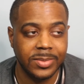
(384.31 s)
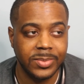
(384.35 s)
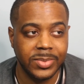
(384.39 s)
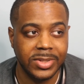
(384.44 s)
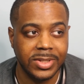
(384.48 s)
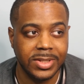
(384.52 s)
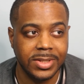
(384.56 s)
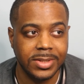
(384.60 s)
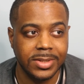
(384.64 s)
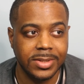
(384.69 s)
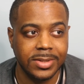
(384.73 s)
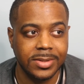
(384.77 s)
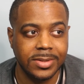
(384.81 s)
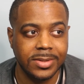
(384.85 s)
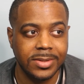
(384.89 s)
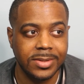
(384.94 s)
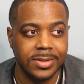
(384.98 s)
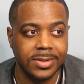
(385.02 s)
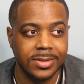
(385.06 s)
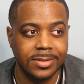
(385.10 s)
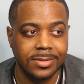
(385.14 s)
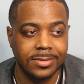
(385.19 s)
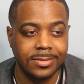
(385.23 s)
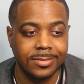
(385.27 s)

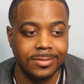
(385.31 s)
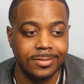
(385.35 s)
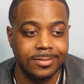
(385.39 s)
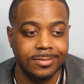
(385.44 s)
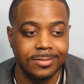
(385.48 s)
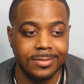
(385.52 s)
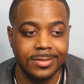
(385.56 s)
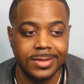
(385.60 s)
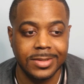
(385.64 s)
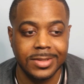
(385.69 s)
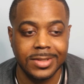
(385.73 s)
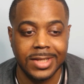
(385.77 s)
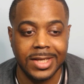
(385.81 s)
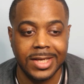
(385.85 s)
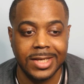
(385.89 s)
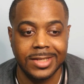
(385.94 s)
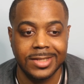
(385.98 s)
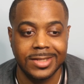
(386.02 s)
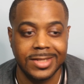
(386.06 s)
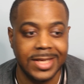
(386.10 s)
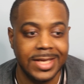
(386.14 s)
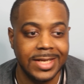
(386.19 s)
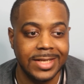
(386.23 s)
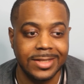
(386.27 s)
Because
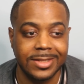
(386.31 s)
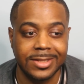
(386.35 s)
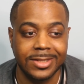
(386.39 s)
like they,